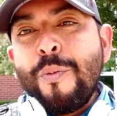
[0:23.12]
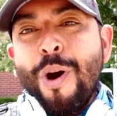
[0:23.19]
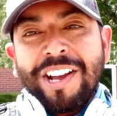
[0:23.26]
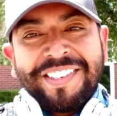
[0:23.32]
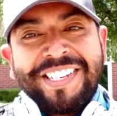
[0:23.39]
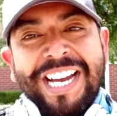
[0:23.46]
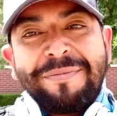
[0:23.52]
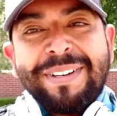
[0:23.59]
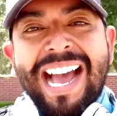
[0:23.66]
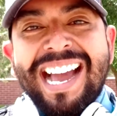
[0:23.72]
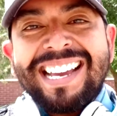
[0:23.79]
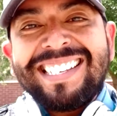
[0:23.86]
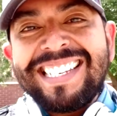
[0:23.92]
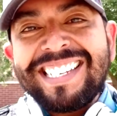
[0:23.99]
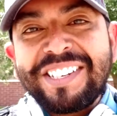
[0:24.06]
What's up
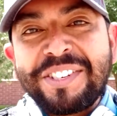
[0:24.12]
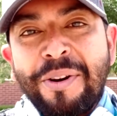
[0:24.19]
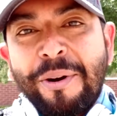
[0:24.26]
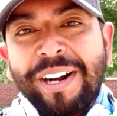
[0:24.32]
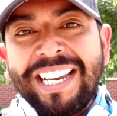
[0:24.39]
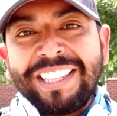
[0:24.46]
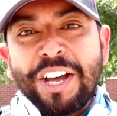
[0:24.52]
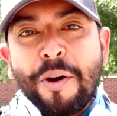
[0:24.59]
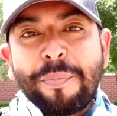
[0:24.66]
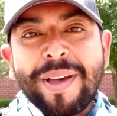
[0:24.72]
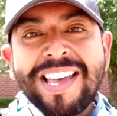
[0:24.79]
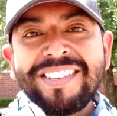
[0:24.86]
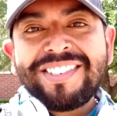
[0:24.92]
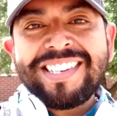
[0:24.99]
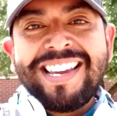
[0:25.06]
guys, this is Jorge
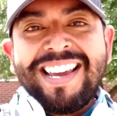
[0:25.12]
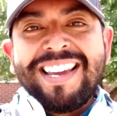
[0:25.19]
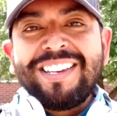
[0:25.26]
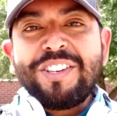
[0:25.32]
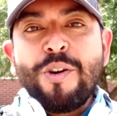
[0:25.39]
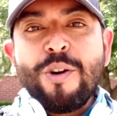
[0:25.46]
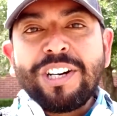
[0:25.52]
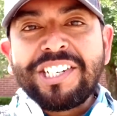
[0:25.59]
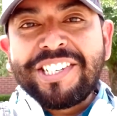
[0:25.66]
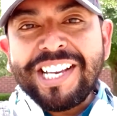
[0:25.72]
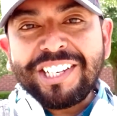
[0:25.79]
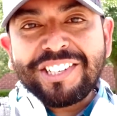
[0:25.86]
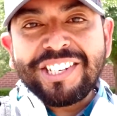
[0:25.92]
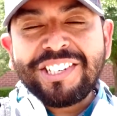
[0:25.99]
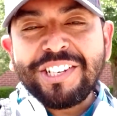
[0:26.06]
Lopez, your
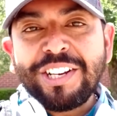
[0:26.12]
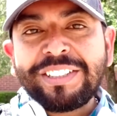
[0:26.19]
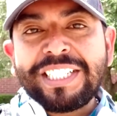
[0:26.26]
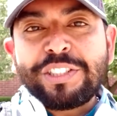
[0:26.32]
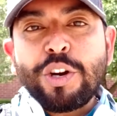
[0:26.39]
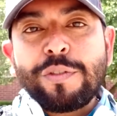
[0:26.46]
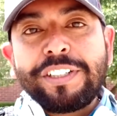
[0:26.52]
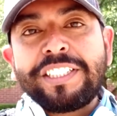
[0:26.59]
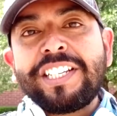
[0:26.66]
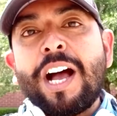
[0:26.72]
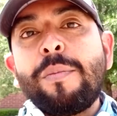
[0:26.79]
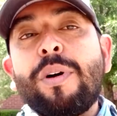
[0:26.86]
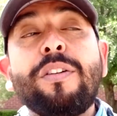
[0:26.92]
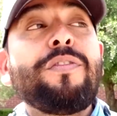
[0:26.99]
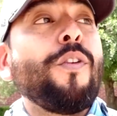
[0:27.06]
sales consultant over at
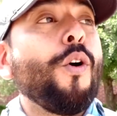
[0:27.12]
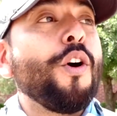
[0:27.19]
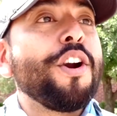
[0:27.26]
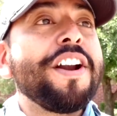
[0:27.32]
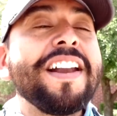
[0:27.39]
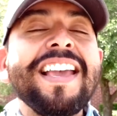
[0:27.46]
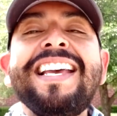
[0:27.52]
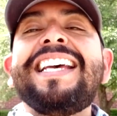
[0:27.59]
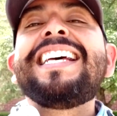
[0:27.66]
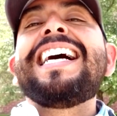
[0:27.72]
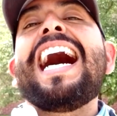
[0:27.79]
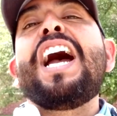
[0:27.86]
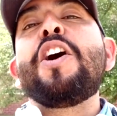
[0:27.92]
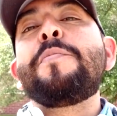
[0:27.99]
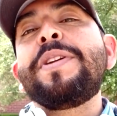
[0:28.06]
Tomball Ford.
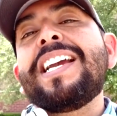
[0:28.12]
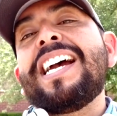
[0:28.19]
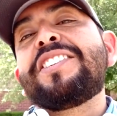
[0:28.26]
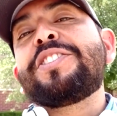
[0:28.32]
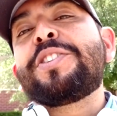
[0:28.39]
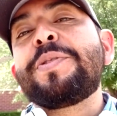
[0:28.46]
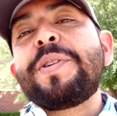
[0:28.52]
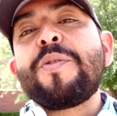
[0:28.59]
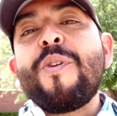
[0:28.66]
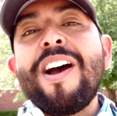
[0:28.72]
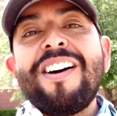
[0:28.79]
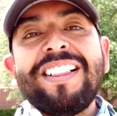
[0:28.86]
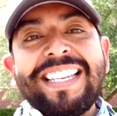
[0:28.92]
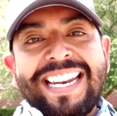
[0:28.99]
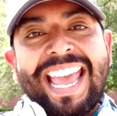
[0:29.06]
I hope you guys are doing
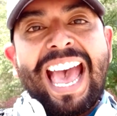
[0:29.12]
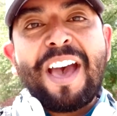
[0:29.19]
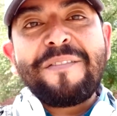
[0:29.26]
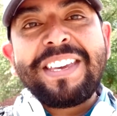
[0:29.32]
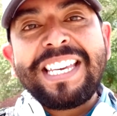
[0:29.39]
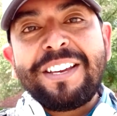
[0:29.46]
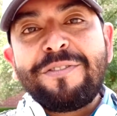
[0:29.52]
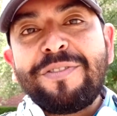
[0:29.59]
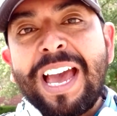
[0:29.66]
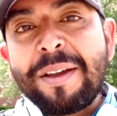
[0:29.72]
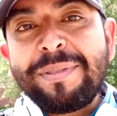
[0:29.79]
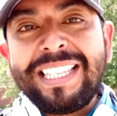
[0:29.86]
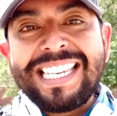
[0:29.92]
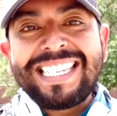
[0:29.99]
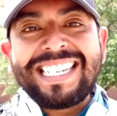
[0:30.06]
well and having a
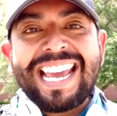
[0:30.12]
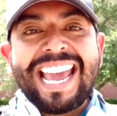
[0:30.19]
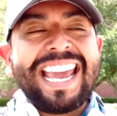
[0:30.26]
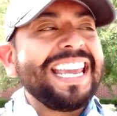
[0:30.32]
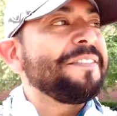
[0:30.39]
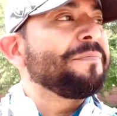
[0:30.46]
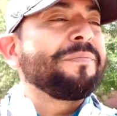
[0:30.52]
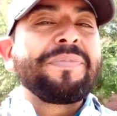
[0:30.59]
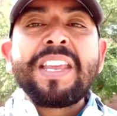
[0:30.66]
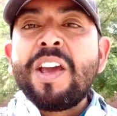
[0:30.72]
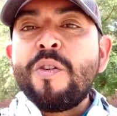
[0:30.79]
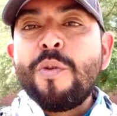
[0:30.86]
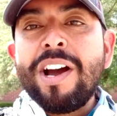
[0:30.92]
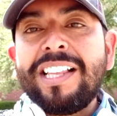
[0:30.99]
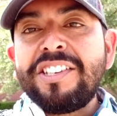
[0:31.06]
fabulous day.
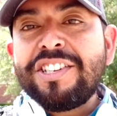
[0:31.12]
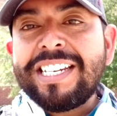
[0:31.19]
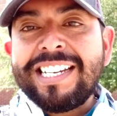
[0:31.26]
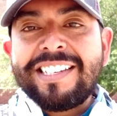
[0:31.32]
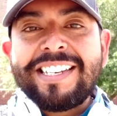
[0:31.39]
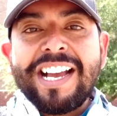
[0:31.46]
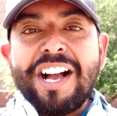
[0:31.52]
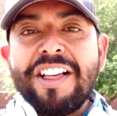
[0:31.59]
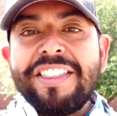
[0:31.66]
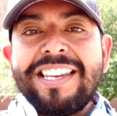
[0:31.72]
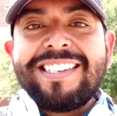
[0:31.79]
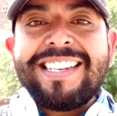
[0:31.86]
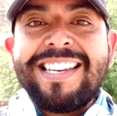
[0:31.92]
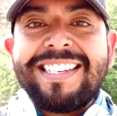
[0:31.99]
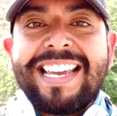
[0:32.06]
Well, as you can tell,
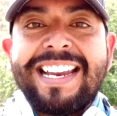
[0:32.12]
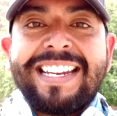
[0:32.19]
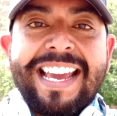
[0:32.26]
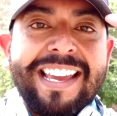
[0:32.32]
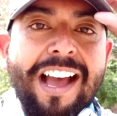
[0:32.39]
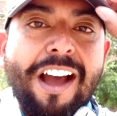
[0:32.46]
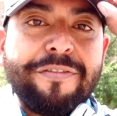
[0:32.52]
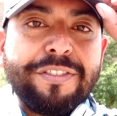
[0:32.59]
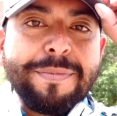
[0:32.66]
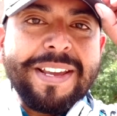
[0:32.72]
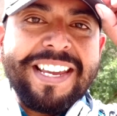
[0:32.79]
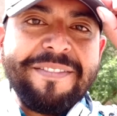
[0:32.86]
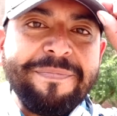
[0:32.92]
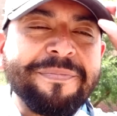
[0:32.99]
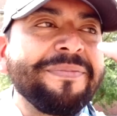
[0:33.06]
this is a day off for me,